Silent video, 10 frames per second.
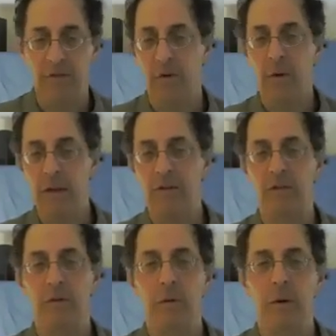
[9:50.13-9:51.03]
so
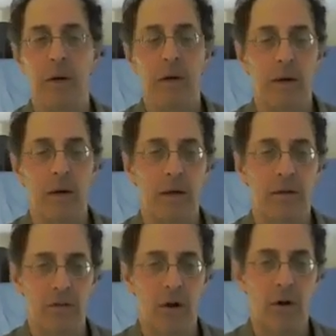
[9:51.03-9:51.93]
into
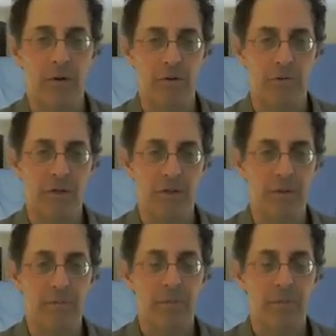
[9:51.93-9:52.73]
this orange region.